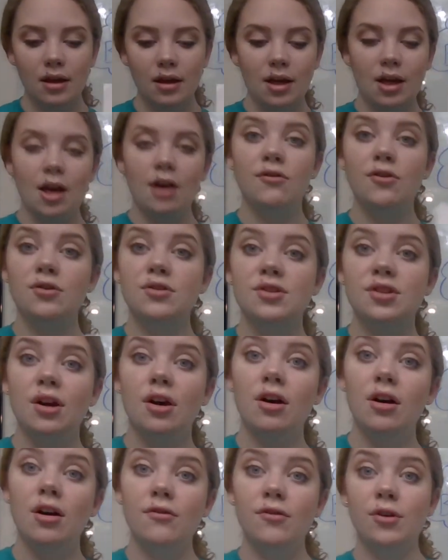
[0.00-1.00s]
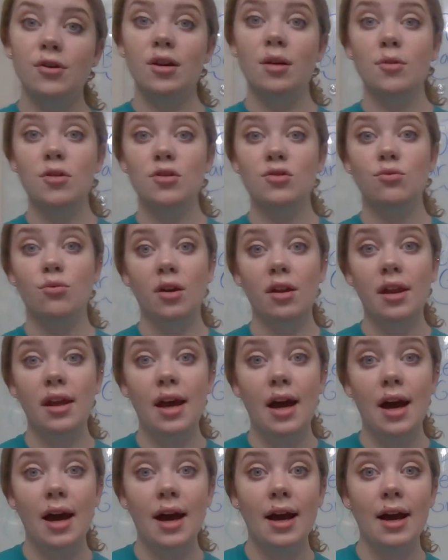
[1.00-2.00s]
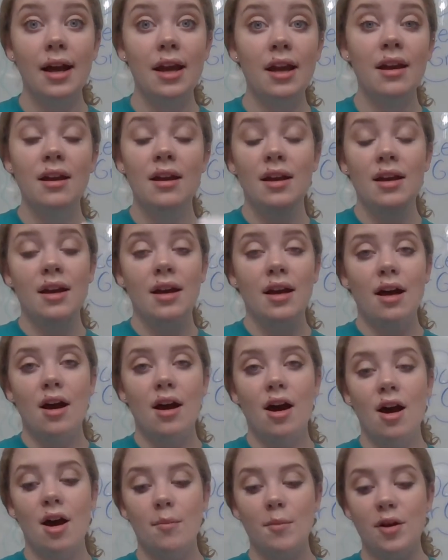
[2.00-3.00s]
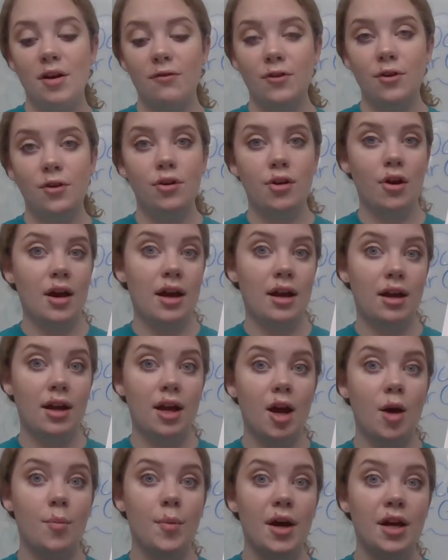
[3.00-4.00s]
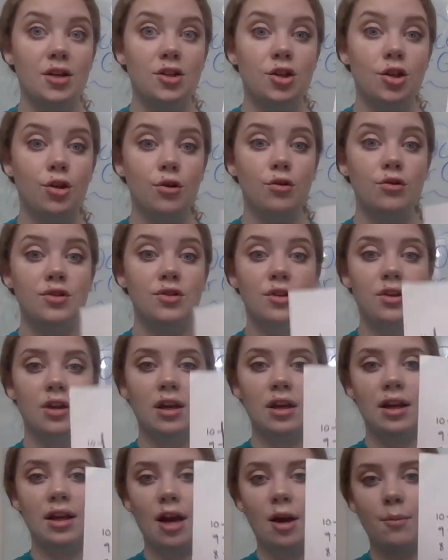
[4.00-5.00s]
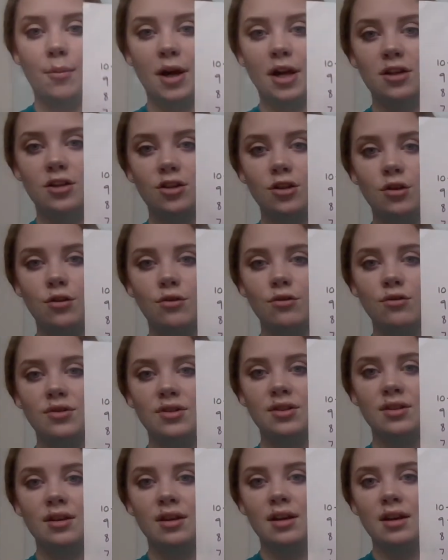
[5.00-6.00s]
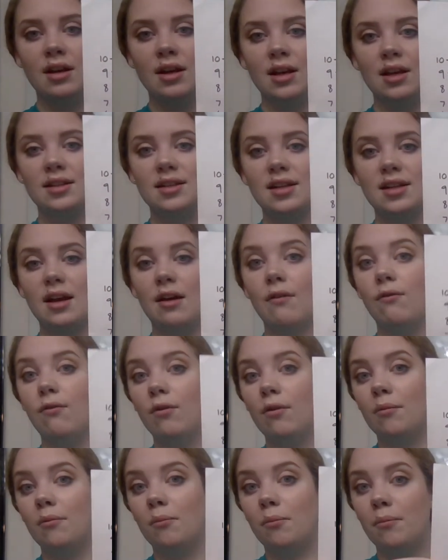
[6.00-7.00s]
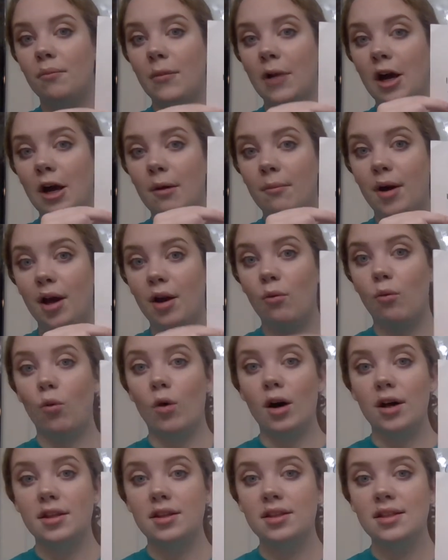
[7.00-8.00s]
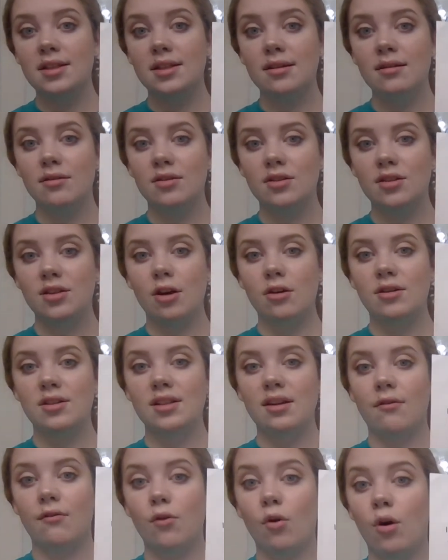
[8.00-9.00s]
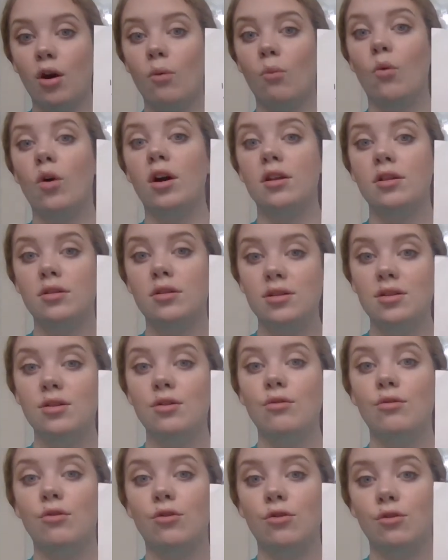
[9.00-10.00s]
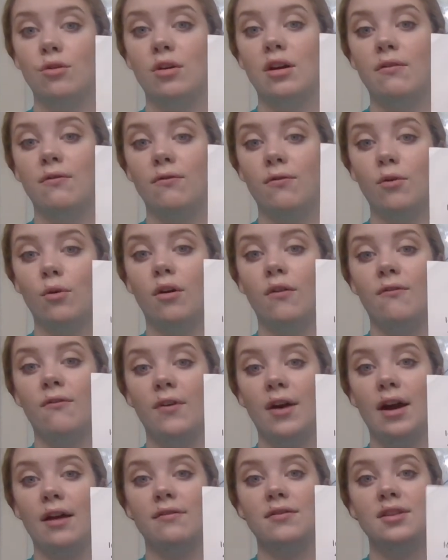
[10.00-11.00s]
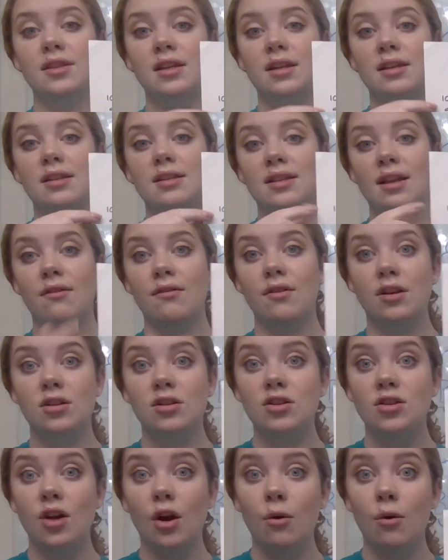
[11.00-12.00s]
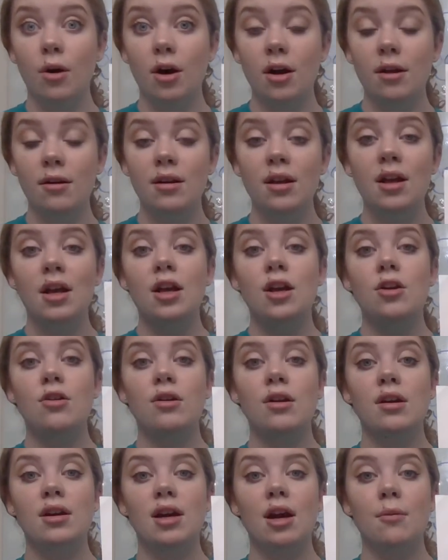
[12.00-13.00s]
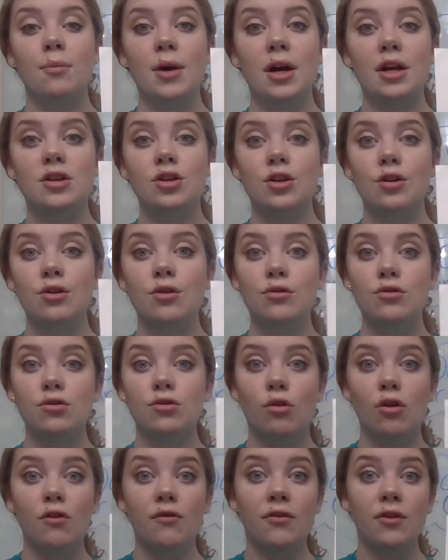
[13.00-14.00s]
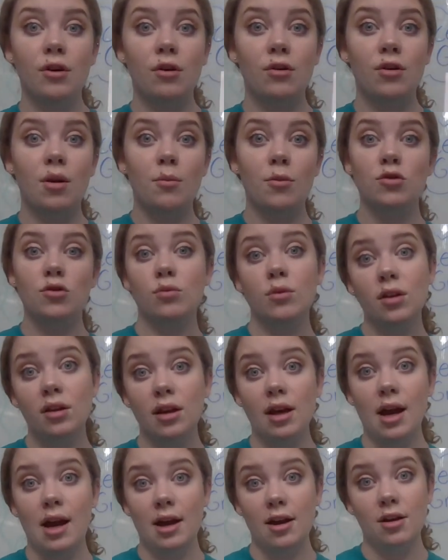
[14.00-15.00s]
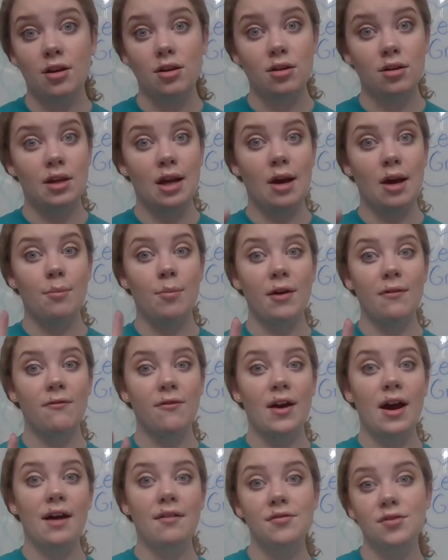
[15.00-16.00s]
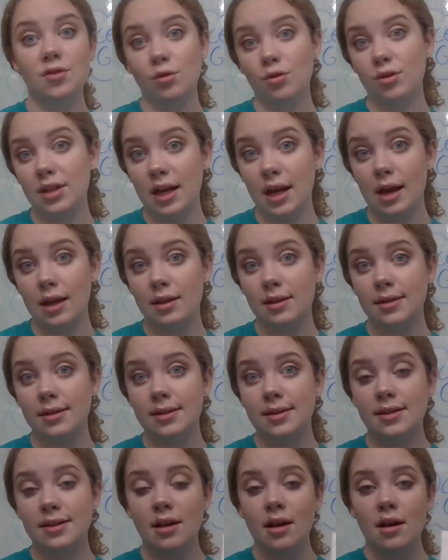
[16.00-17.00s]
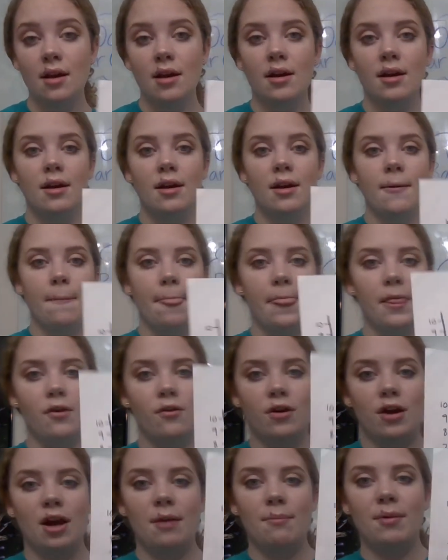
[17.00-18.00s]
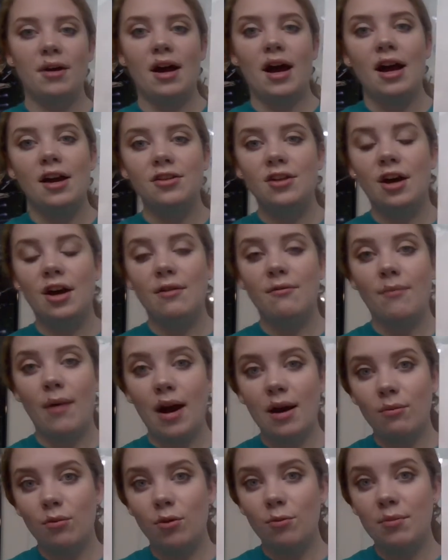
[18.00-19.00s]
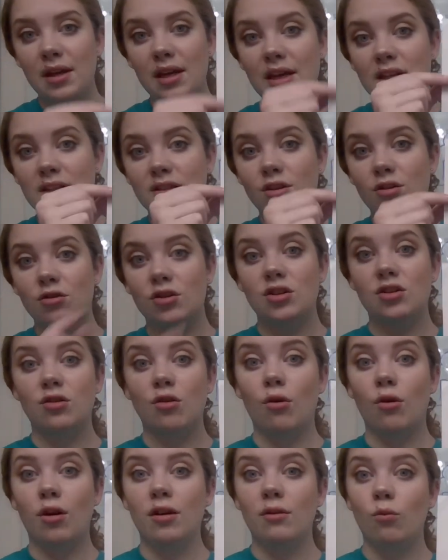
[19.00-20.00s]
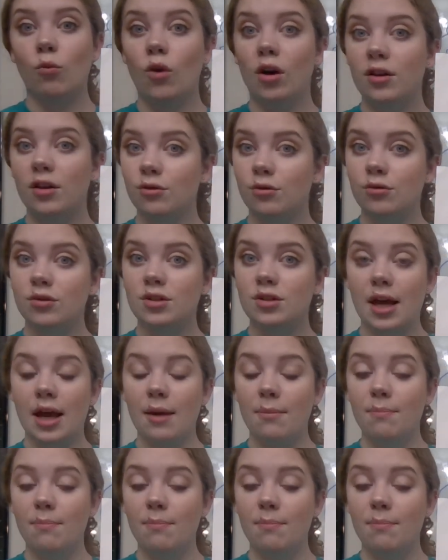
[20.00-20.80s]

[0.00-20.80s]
If your number is really high, and if you know how to count by twos, you can count by twos instead of by ones. So instead of going 1, 2, 3, 4, 5, 6, 7, and so on, you can count by twos, or if your number is really high, you can count by 5s or 10s. Okay, but I thought mine would be easier just going 1 through 10.